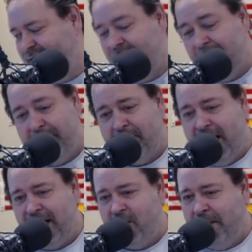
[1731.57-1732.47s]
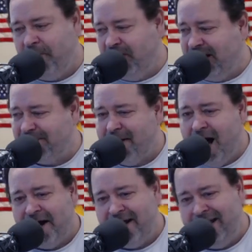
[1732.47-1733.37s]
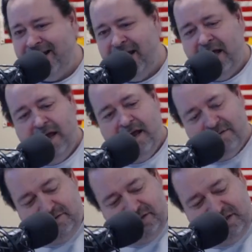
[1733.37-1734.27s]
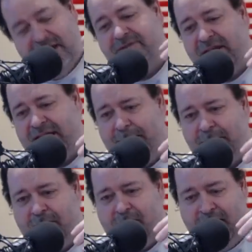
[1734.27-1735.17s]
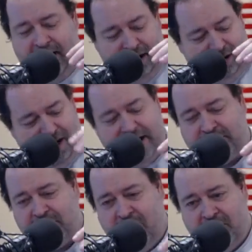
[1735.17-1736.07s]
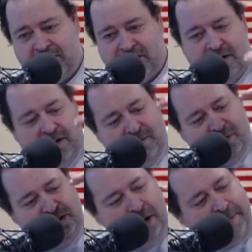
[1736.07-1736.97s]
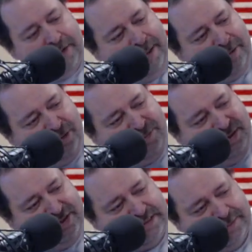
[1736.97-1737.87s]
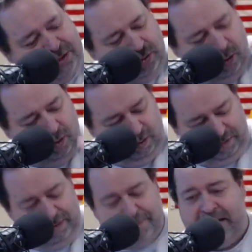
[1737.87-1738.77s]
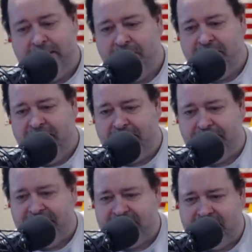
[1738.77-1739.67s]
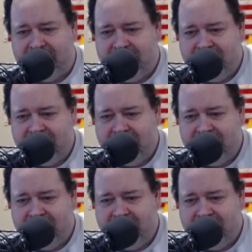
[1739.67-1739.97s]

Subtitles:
Remember, I grew up on the commodity stuff that came in the gray jars where you open it up, there'd be this much oil and the peanut butter and you had to mix it.